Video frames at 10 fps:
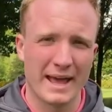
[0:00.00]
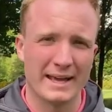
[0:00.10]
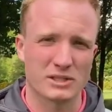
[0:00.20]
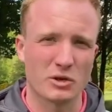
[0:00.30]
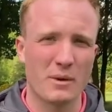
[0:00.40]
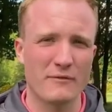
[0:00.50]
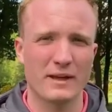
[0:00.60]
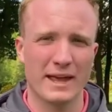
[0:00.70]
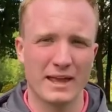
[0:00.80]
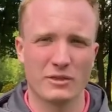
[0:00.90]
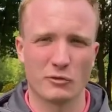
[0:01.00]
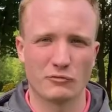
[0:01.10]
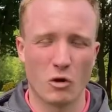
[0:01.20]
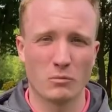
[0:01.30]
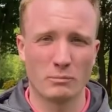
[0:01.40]
it's whoever hit the
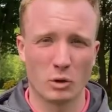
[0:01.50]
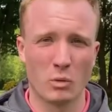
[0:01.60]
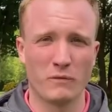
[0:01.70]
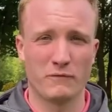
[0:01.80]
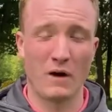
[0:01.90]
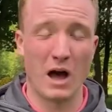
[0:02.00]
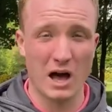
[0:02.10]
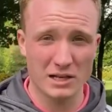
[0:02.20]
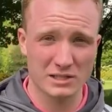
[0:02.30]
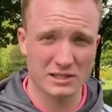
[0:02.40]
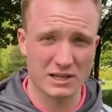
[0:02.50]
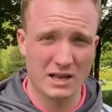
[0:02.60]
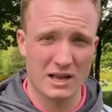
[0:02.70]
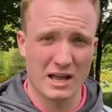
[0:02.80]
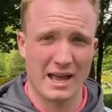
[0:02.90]
wrong ball first
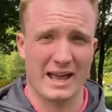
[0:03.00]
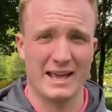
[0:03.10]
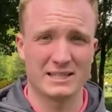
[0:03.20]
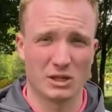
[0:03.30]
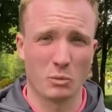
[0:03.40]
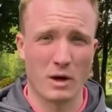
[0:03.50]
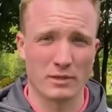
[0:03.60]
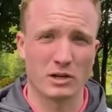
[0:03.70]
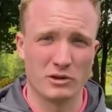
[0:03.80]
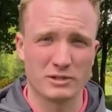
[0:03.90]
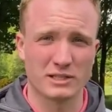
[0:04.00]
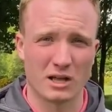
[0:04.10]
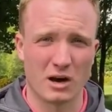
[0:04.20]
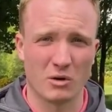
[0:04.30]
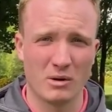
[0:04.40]
is the one that loses the
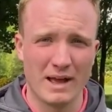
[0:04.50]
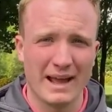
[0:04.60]
hole.